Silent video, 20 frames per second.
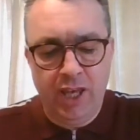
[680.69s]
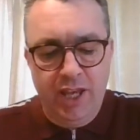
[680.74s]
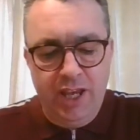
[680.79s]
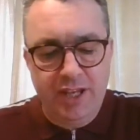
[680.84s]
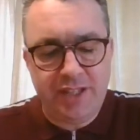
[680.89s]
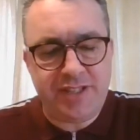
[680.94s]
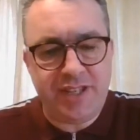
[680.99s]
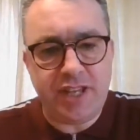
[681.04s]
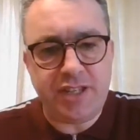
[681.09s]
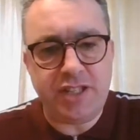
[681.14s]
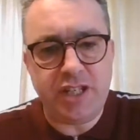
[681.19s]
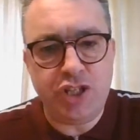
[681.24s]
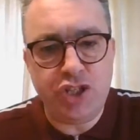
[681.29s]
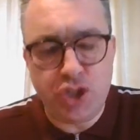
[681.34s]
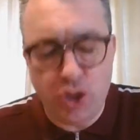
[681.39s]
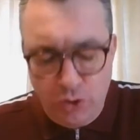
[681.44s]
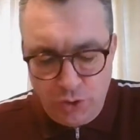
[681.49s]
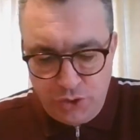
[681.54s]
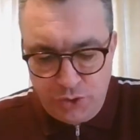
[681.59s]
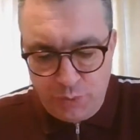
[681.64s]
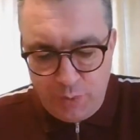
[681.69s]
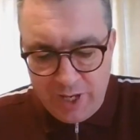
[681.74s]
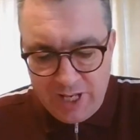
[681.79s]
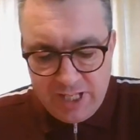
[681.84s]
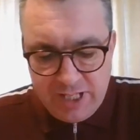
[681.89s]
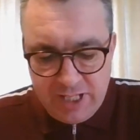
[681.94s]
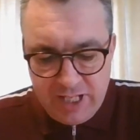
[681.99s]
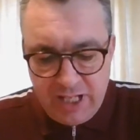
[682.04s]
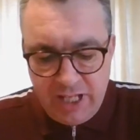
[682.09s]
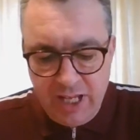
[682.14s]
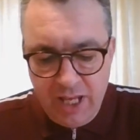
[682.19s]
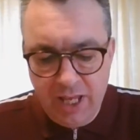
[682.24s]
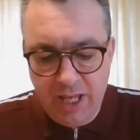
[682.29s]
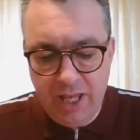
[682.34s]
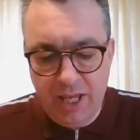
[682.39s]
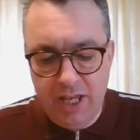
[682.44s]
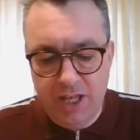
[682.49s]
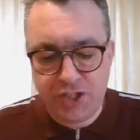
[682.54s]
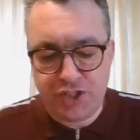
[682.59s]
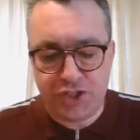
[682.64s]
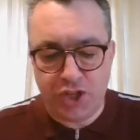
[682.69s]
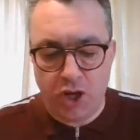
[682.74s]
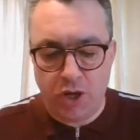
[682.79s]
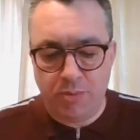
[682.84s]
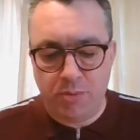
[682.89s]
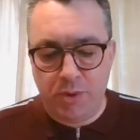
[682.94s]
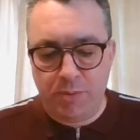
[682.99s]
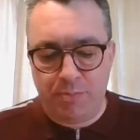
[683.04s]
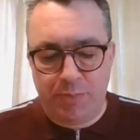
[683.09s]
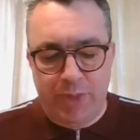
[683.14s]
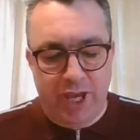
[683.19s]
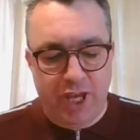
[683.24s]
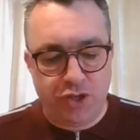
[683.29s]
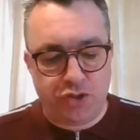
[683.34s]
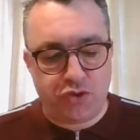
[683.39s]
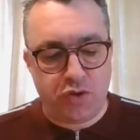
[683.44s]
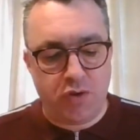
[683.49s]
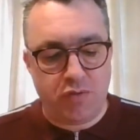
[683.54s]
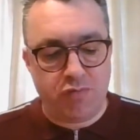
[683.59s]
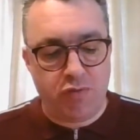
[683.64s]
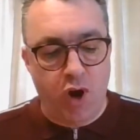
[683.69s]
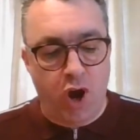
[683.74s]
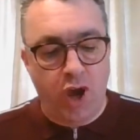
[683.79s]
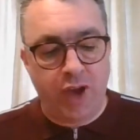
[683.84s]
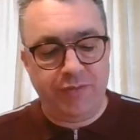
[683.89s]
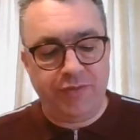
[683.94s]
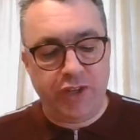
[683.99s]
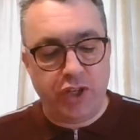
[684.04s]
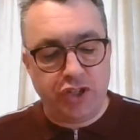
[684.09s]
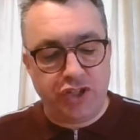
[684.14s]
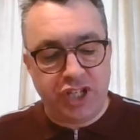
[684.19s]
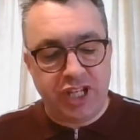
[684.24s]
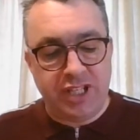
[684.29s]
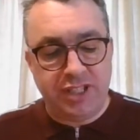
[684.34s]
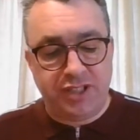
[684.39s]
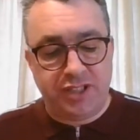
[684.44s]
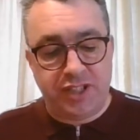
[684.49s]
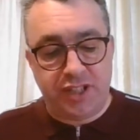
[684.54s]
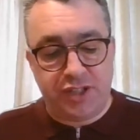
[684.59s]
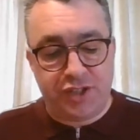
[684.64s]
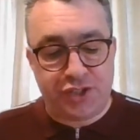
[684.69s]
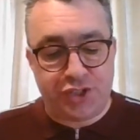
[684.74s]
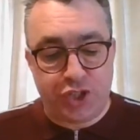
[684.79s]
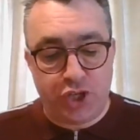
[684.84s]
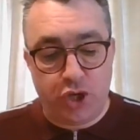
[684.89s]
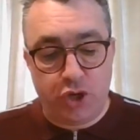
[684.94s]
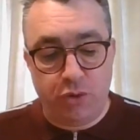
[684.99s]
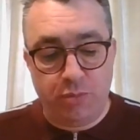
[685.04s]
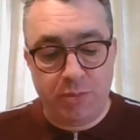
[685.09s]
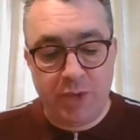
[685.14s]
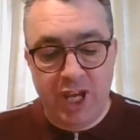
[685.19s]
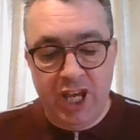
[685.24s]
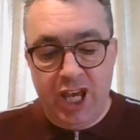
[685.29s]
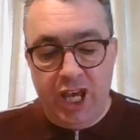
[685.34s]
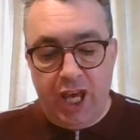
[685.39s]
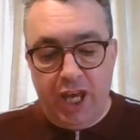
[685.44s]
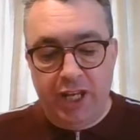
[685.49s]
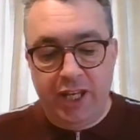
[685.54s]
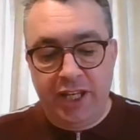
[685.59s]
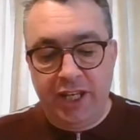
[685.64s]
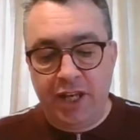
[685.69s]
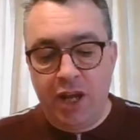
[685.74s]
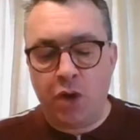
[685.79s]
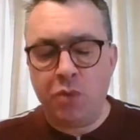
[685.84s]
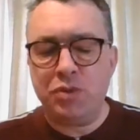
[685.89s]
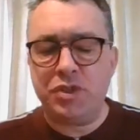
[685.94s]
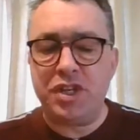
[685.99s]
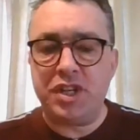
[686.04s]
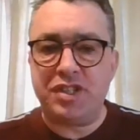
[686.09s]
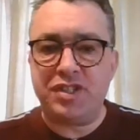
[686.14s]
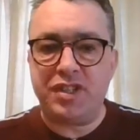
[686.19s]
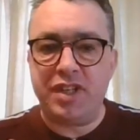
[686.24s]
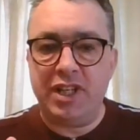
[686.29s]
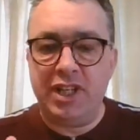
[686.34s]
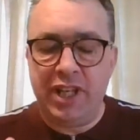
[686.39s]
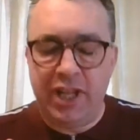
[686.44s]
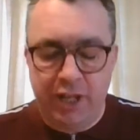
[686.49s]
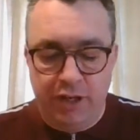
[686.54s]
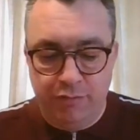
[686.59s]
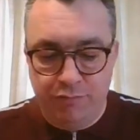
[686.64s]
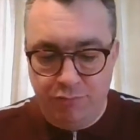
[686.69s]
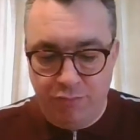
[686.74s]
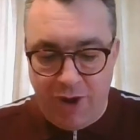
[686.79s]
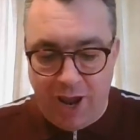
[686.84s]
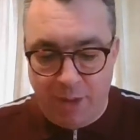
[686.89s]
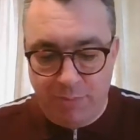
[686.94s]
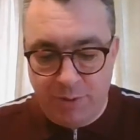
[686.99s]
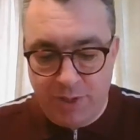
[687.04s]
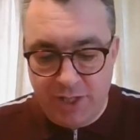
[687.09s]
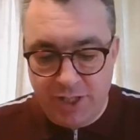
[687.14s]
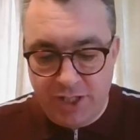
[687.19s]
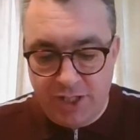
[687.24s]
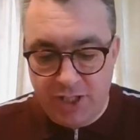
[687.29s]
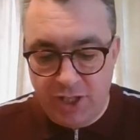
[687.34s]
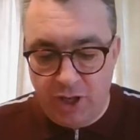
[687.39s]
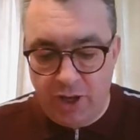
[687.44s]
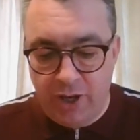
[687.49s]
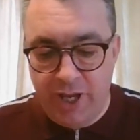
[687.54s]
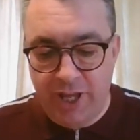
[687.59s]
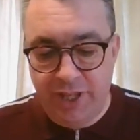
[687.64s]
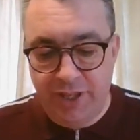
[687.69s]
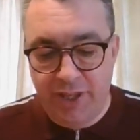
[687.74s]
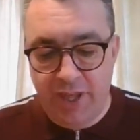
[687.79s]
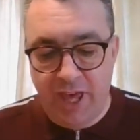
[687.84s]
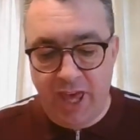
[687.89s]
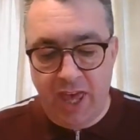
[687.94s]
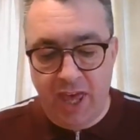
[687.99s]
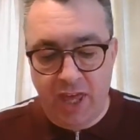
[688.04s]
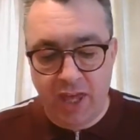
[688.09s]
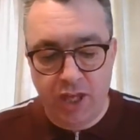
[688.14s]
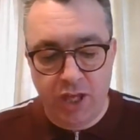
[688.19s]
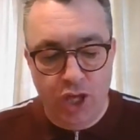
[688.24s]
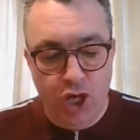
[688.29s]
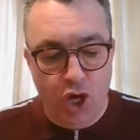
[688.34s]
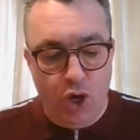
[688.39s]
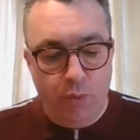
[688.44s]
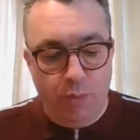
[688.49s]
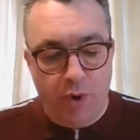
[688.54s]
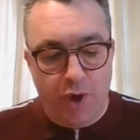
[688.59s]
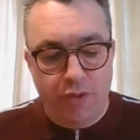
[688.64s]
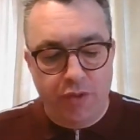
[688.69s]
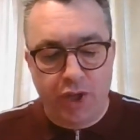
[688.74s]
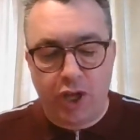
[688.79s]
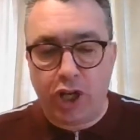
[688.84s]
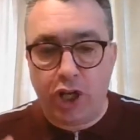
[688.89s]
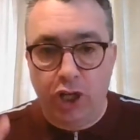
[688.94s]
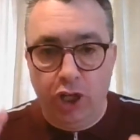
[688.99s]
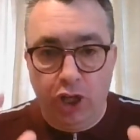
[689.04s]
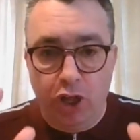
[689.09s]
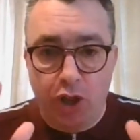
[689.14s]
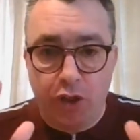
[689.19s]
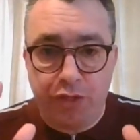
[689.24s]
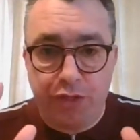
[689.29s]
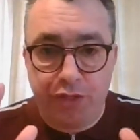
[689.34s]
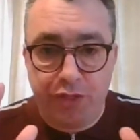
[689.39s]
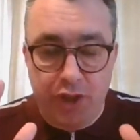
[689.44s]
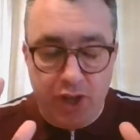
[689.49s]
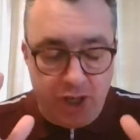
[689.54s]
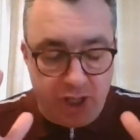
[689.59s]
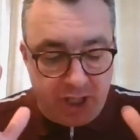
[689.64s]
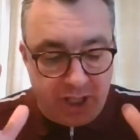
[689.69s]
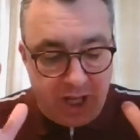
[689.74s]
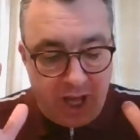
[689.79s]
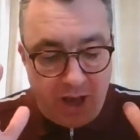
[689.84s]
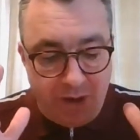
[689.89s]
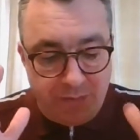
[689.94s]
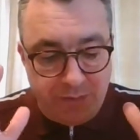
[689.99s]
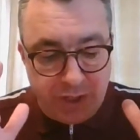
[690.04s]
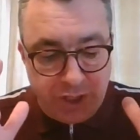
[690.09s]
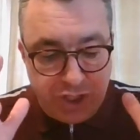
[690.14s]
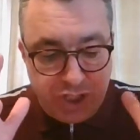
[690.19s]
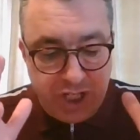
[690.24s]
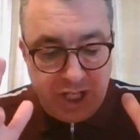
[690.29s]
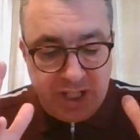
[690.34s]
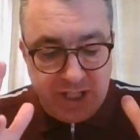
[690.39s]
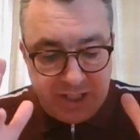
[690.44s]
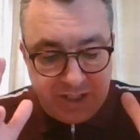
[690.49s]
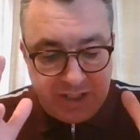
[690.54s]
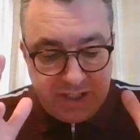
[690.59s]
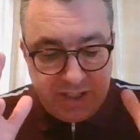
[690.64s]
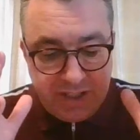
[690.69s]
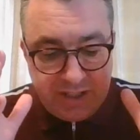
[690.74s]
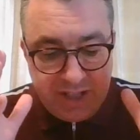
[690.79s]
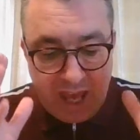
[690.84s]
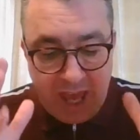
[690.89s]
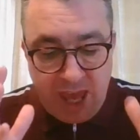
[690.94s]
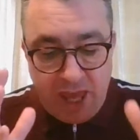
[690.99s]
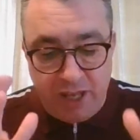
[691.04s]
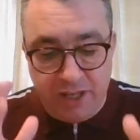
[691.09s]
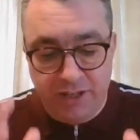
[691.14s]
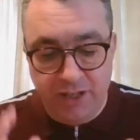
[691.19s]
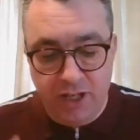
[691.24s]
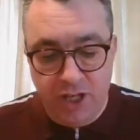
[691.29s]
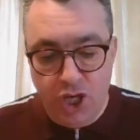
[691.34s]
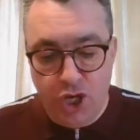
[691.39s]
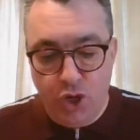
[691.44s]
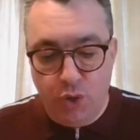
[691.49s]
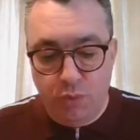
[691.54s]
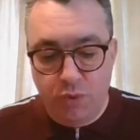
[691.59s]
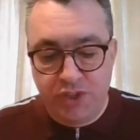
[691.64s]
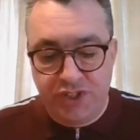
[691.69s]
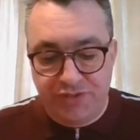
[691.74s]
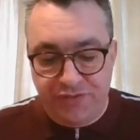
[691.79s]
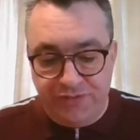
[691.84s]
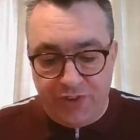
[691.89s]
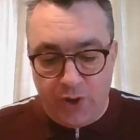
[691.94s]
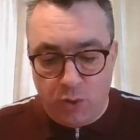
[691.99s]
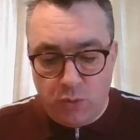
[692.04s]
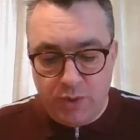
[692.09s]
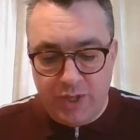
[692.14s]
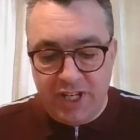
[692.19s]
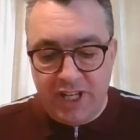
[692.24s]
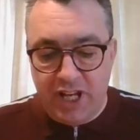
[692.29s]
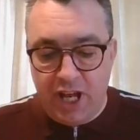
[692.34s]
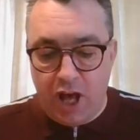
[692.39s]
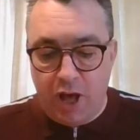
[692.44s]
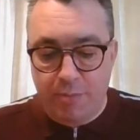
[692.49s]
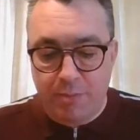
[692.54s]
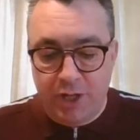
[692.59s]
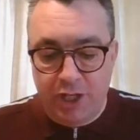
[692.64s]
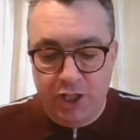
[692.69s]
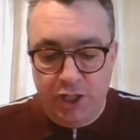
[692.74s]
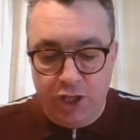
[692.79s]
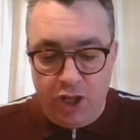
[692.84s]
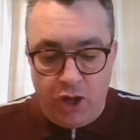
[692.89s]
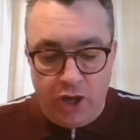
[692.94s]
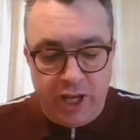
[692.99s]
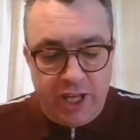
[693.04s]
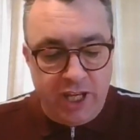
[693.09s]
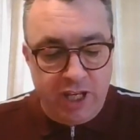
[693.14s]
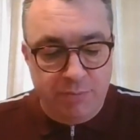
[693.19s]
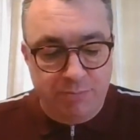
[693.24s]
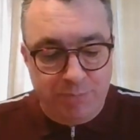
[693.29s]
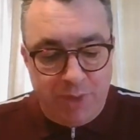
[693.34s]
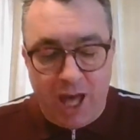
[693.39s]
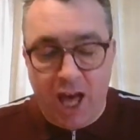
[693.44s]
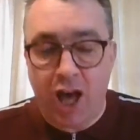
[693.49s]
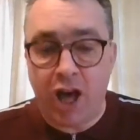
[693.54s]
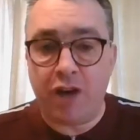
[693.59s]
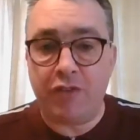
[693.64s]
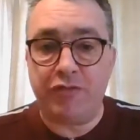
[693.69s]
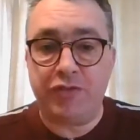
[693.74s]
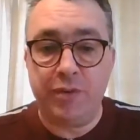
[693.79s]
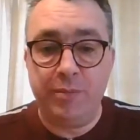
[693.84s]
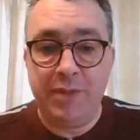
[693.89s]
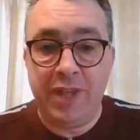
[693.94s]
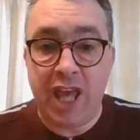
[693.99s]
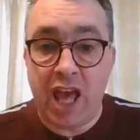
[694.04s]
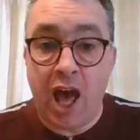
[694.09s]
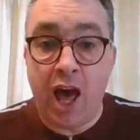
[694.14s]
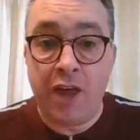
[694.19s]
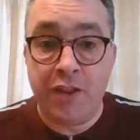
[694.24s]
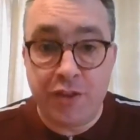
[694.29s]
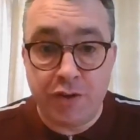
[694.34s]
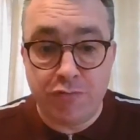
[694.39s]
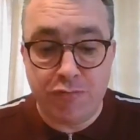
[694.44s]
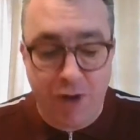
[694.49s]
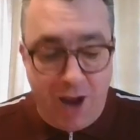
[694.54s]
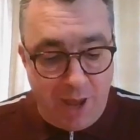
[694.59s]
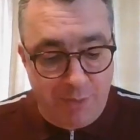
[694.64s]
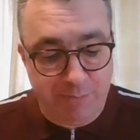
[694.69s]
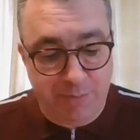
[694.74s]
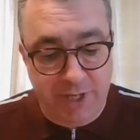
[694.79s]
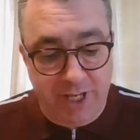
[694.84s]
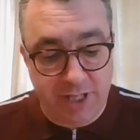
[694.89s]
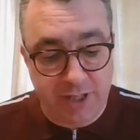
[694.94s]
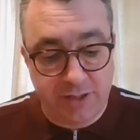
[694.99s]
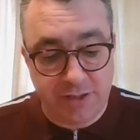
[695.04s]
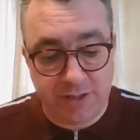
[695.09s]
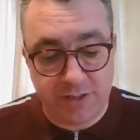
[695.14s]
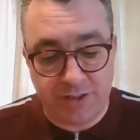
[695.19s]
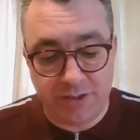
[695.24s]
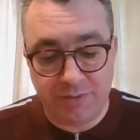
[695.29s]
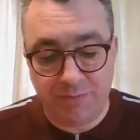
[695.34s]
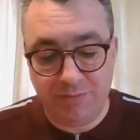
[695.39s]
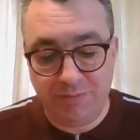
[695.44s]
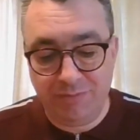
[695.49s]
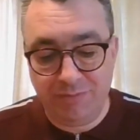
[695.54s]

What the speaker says: It says in John 20, Simon Peter arrived at Jesus' tomb and he noticed the linen wrappings lying there, while the cloth that had covered Jesus' head was folded up and lying apart from the other wrappings.